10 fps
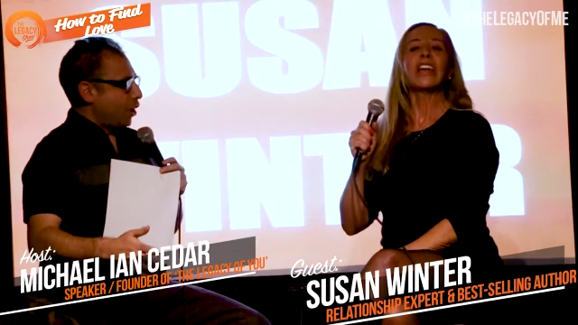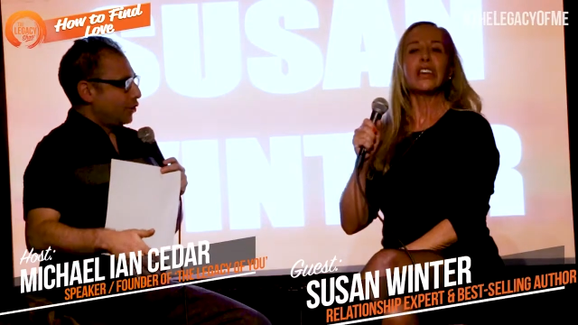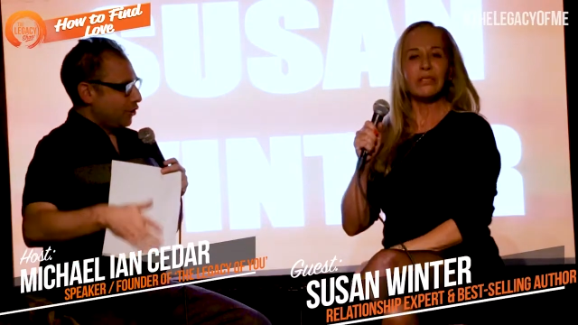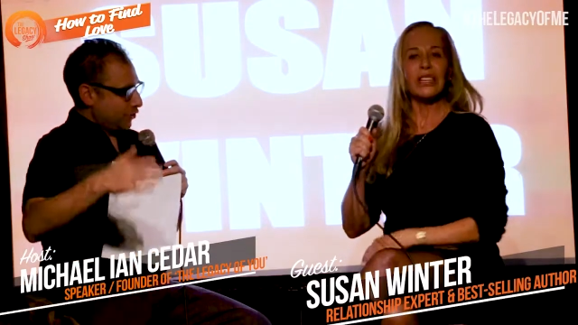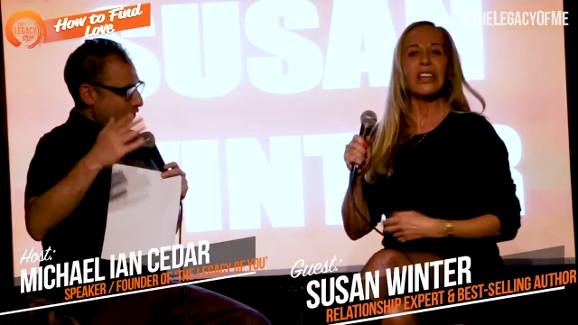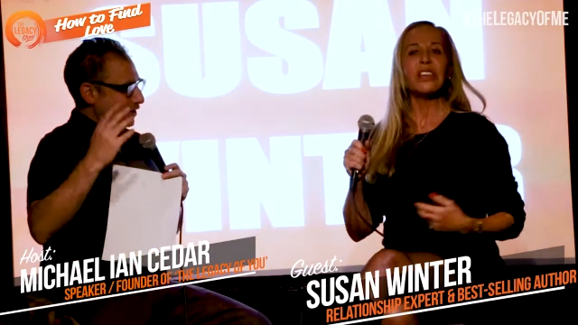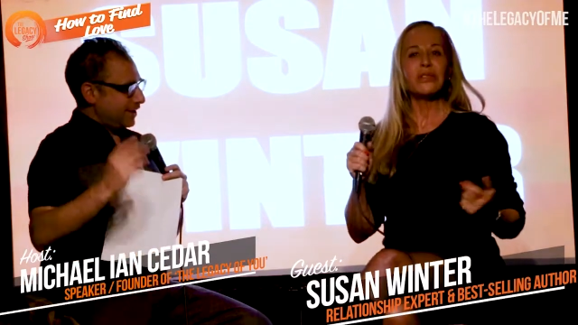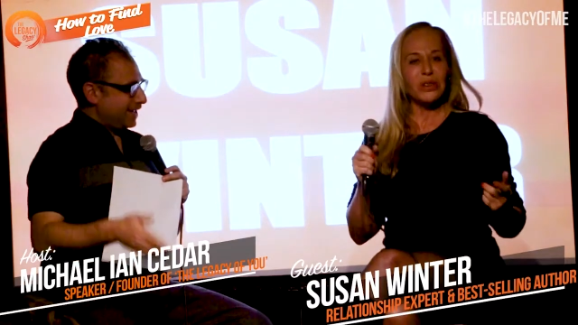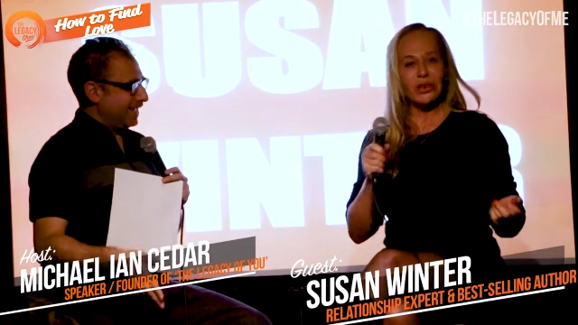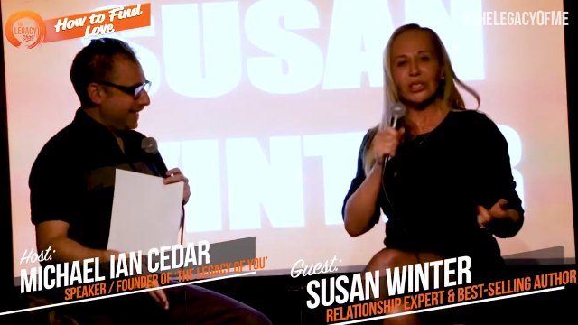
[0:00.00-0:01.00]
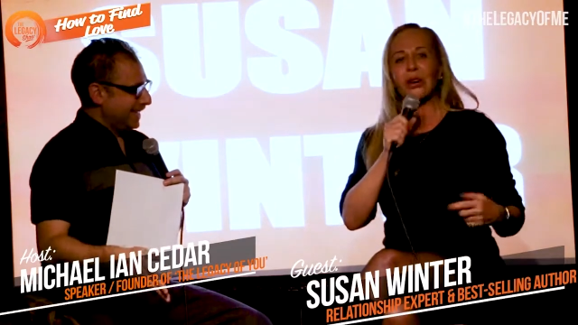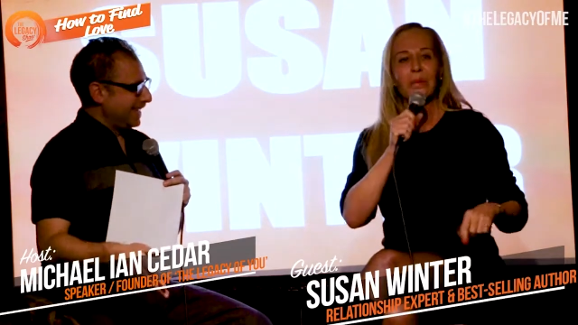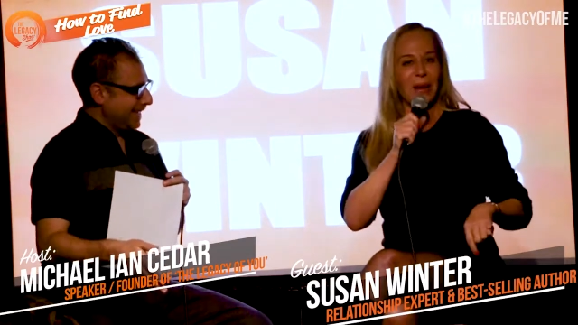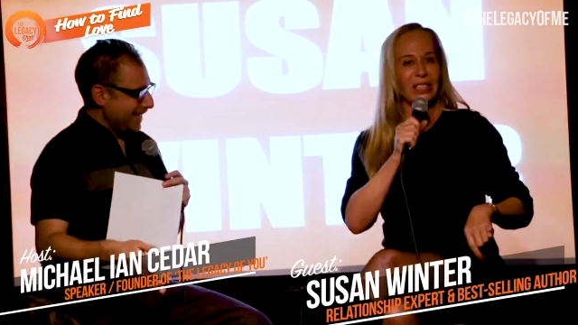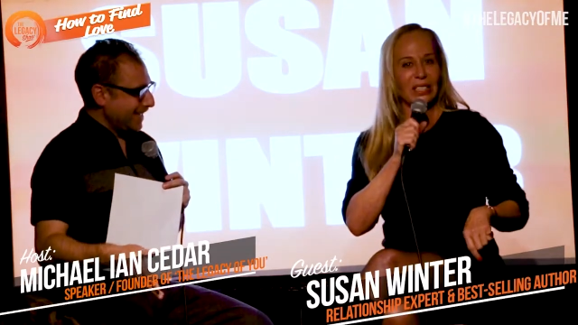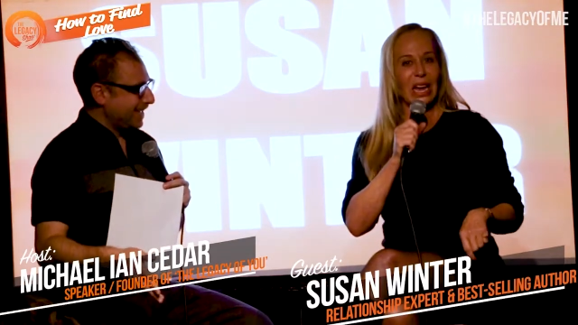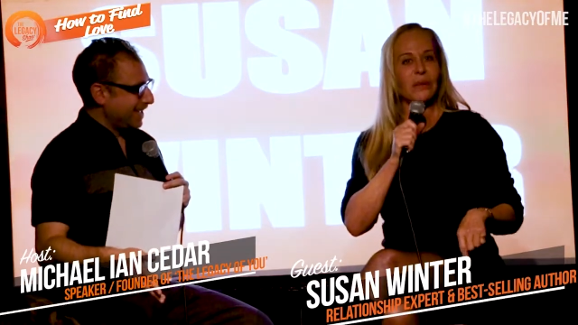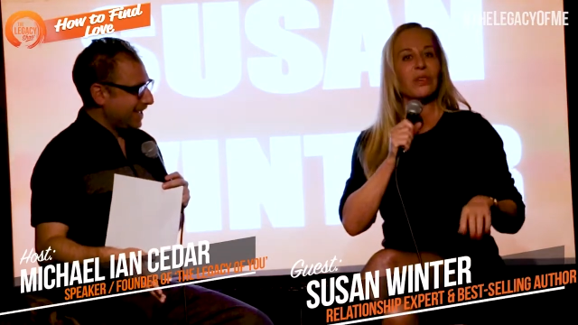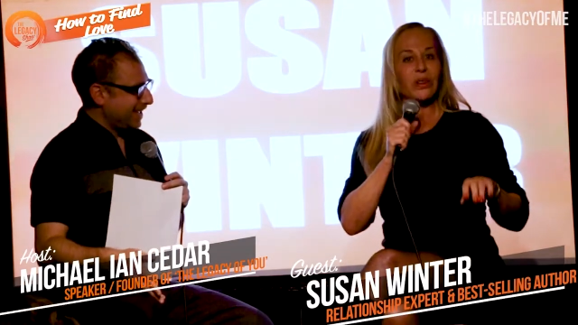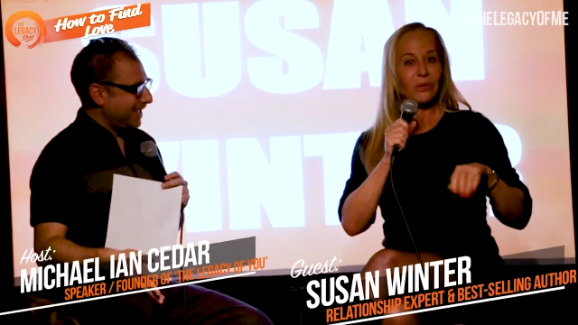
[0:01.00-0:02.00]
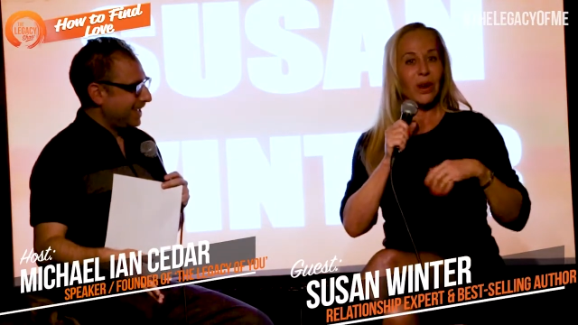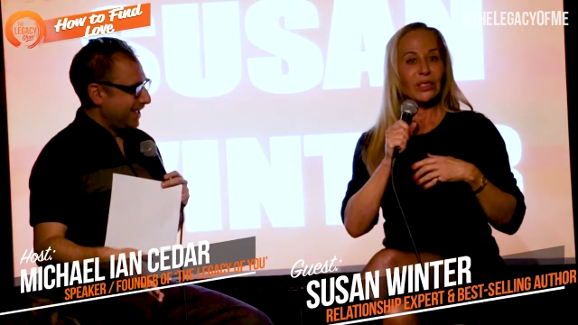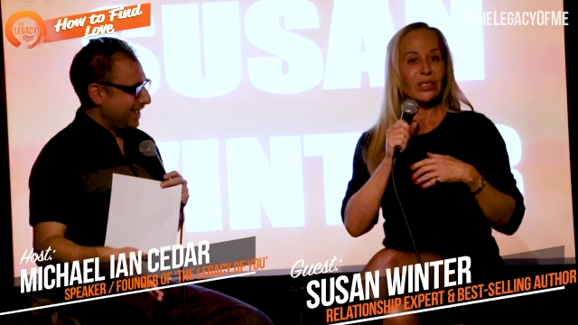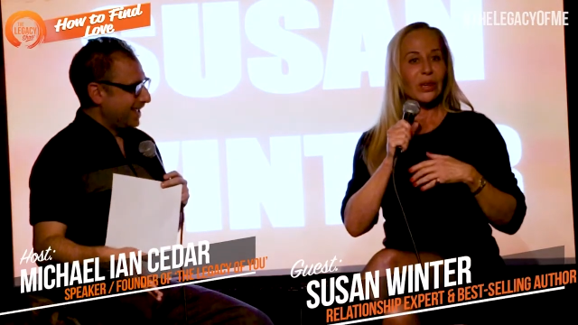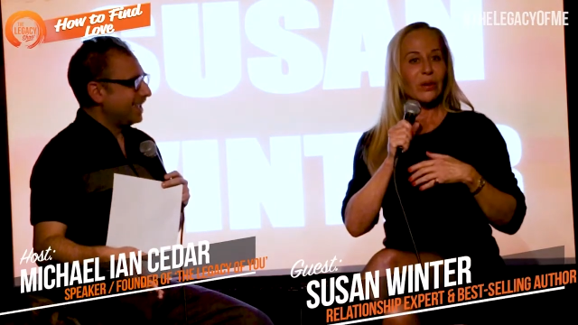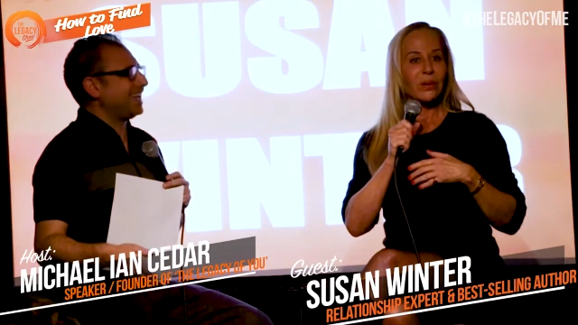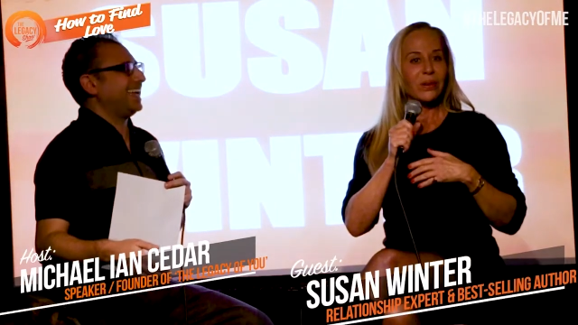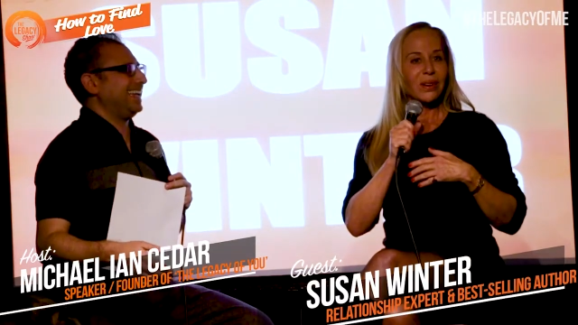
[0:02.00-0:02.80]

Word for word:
Speaker 1: you you're, say you, you show up on time, but you also